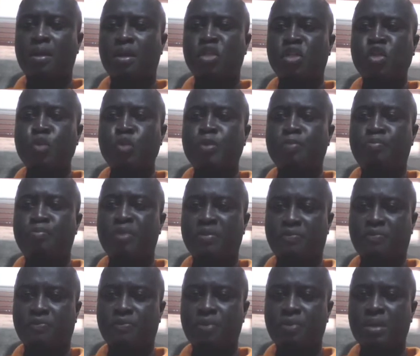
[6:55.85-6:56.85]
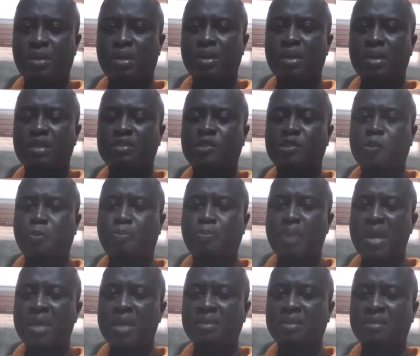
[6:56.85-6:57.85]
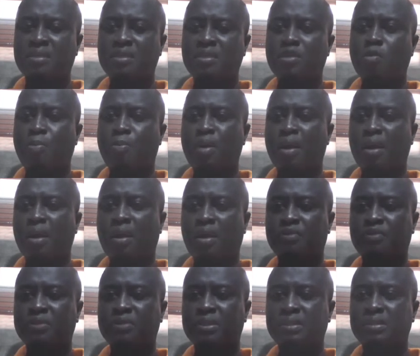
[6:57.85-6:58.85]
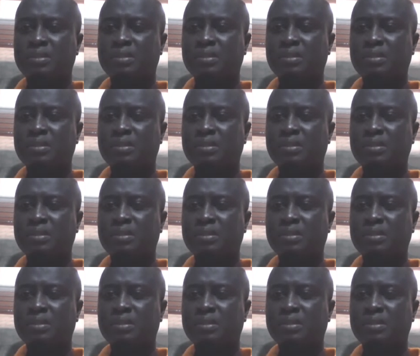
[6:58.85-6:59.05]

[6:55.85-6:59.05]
It should be brief. Space your paragraphs.